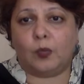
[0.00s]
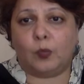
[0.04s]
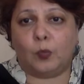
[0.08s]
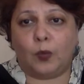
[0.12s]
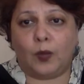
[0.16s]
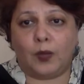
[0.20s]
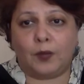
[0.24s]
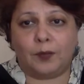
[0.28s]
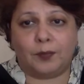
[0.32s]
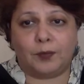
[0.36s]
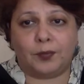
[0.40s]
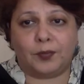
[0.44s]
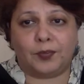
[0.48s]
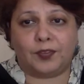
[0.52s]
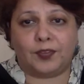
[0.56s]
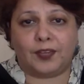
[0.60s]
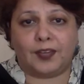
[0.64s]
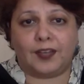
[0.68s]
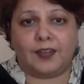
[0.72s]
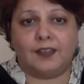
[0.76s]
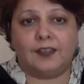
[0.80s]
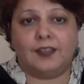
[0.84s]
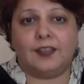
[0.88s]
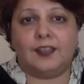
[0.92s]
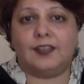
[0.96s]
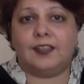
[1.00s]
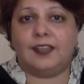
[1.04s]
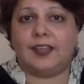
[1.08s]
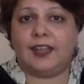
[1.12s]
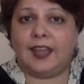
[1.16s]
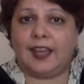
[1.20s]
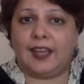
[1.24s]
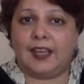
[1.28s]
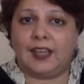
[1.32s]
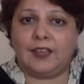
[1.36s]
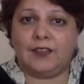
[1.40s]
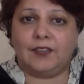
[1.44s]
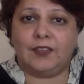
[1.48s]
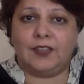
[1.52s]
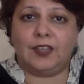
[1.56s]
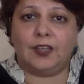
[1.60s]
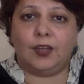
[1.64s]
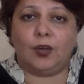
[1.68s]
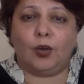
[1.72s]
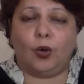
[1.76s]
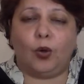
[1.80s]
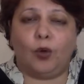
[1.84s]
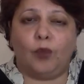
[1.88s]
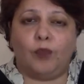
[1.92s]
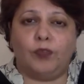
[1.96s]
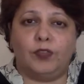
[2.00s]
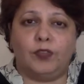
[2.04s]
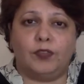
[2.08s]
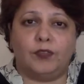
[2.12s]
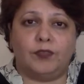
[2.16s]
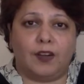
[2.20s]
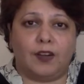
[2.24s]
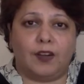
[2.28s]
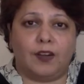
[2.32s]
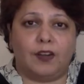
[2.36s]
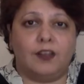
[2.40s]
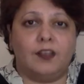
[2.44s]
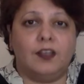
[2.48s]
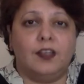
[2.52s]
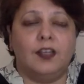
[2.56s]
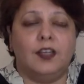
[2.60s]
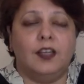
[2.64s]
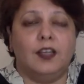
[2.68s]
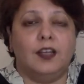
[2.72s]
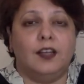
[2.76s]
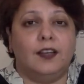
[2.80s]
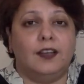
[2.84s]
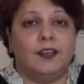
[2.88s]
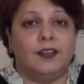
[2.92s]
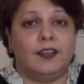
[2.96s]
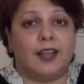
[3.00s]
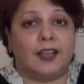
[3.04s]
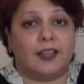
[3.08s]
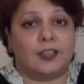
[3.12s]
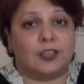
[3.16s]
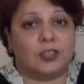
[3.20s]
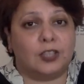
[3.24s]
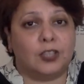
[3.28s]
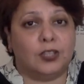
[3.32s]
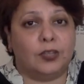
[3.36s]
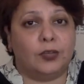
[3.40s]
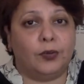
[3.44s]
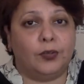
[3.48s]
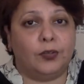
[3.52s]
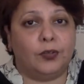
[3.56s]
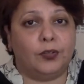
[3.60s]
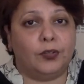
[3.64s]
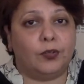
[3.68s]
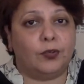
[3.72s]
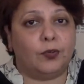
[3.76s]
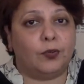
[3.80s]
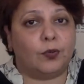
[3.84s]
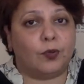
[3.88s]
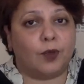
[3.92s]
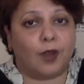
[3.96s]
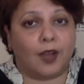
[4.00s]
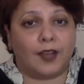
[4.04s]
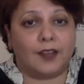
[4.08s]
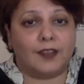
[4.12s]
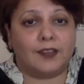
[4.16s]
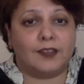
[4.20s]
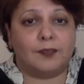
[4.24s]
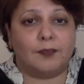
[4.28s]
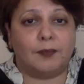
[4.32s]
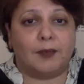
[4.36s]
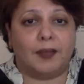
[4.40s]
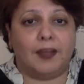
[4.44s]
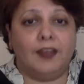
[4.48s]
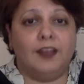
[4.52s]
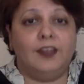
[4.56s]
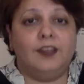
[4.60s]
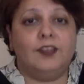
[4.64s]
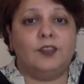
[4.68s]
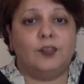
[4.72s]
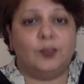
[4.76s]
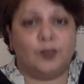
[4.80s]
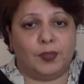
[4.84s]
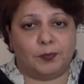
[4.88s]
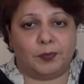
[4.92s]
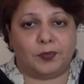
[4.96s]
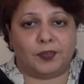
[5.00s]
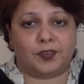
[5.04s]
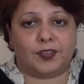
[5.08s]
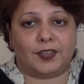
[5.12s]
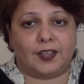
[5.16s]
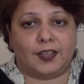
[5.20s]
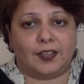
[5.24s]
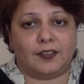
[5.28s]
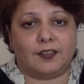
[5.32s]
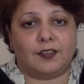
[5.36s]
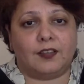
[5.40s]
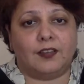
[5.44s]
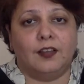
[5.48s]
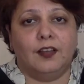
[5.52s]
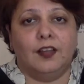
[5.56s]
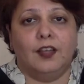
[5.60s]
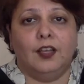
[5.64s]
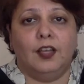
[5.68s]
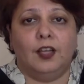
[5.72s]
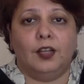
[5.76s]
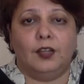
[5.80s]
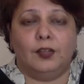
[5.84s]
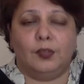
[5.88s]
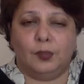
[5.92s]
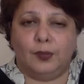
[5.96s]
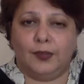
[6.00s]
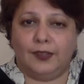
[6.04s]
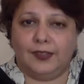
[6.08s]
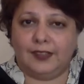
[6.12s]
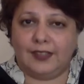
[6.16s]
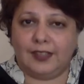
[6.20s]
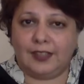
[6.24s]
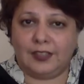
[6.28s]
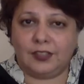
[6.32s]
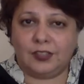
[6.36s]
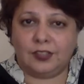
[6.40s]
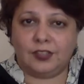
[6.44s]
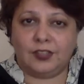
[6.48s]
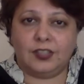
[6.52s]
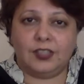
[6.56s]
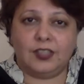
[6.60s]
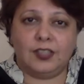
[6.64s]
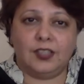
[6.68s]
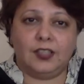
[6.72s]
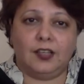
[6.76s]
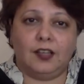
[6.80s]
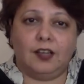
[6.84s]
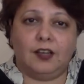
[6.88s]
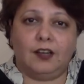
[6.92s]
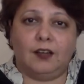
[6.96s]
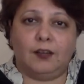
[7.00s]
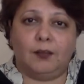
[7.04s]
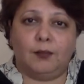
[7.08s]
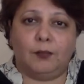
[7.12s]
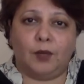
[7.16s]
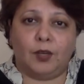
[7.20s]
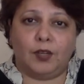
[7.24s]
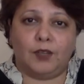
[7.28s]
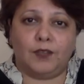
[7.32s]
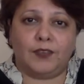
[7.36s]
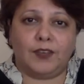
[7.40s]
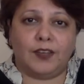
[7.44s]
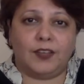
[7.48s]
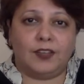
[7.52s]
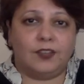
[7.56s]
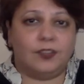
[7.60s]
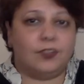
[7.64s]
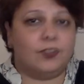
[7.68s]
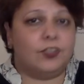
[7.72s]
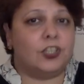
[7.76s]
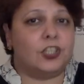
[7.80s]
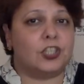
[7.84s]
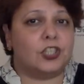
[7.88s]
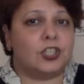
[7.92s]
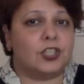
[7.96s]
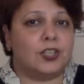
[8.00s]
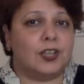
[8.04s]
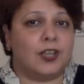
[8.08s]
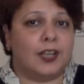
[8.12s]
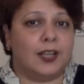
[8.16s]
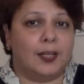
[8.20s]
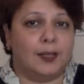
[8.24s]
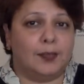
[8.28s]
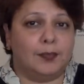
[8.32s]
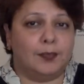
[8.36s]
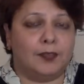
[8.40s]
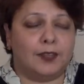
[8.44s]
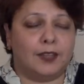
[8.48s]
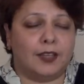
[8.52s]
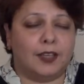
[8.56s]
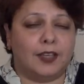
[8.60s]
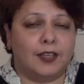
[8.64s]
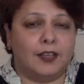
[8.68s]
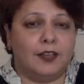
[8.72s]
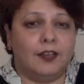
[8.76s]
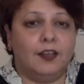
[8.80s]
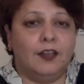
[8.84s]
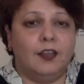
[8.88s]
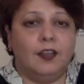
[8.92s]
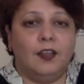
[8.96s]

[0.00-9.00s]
1%, then the NAV of the fund is actually going to rise by 3%. So essentially, modified duration helps in